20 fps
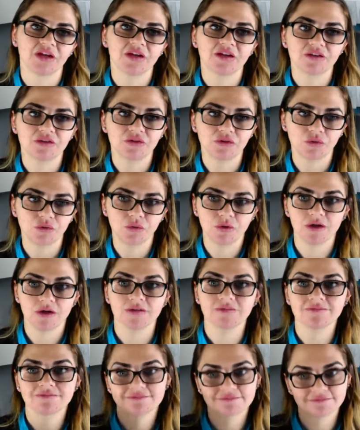
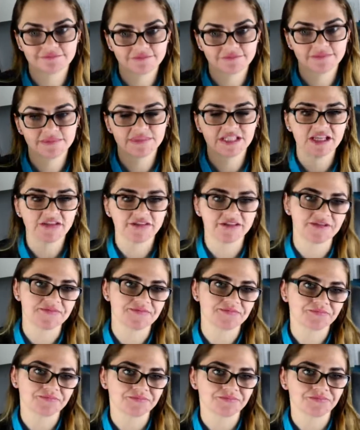your salary.
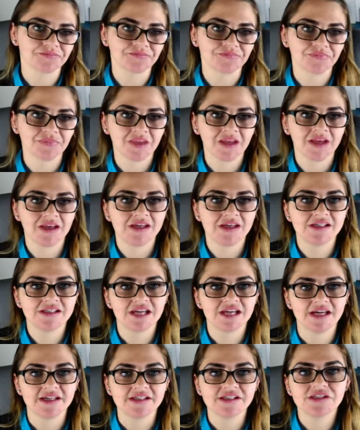
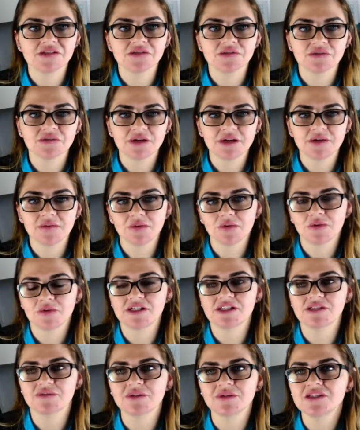Okay. So
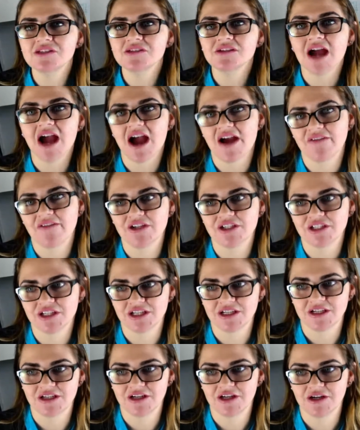employees, what is your average
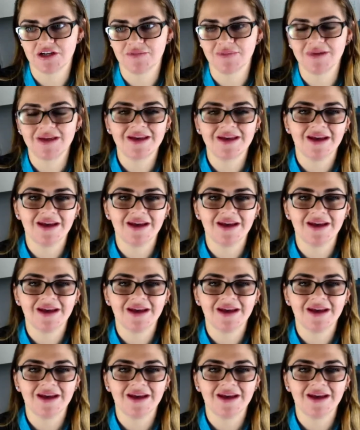income?